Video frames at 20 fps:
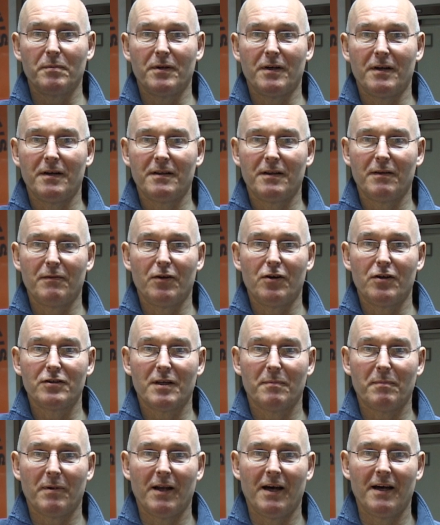up there, they've
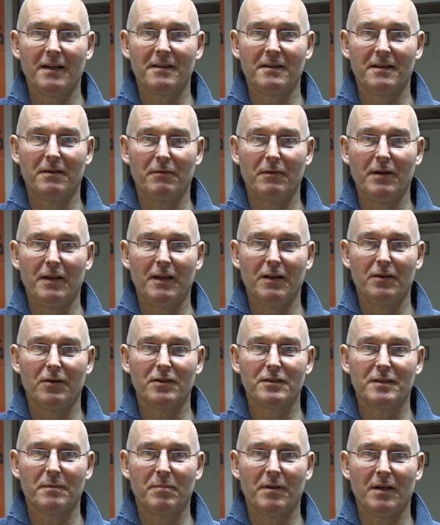lost the plot. They really
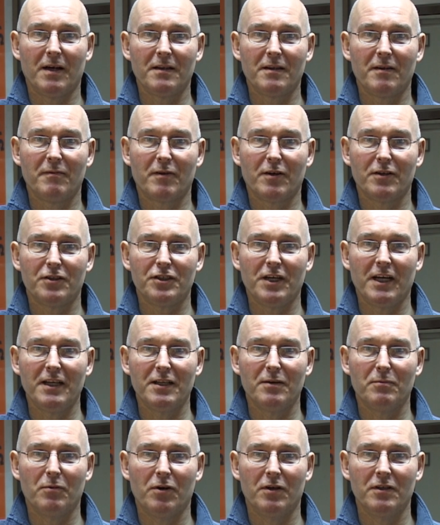lost the plot. They've got
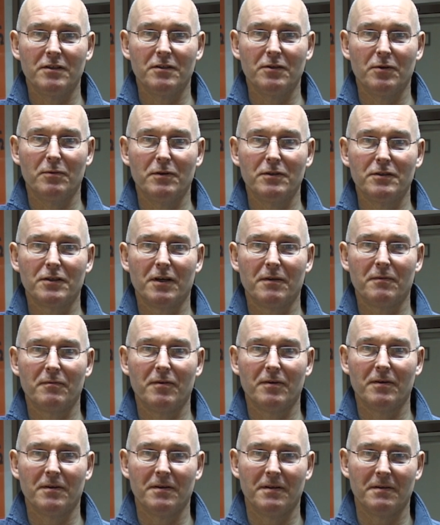shit the walls. No one's got
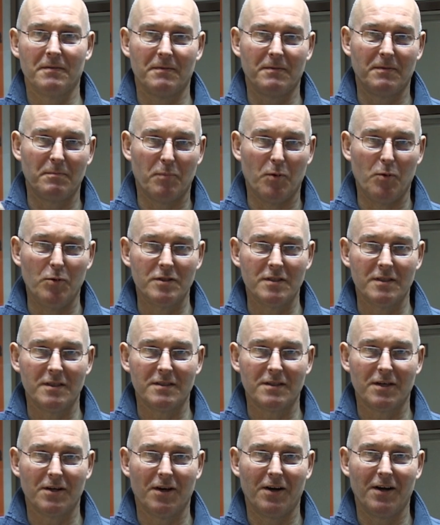fucking bones in
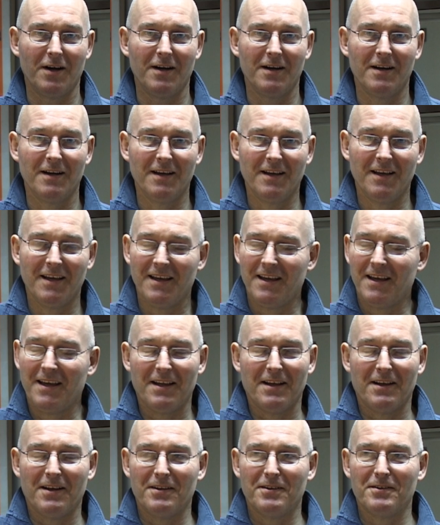his hair.
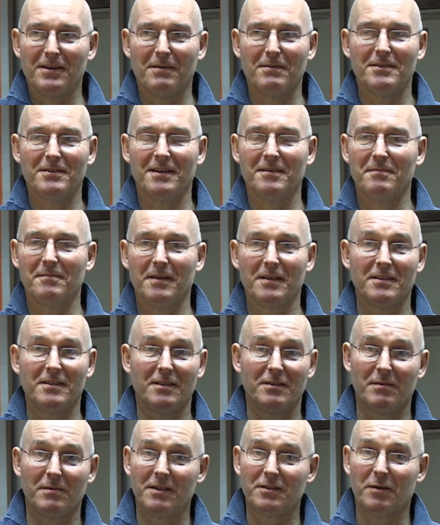So I said, Vic
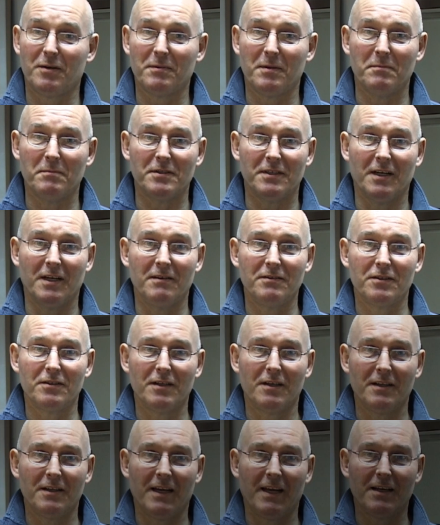says, well, it's up themselves.
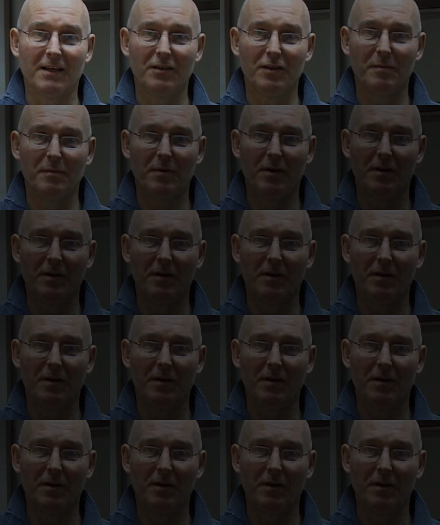There's nothing I can do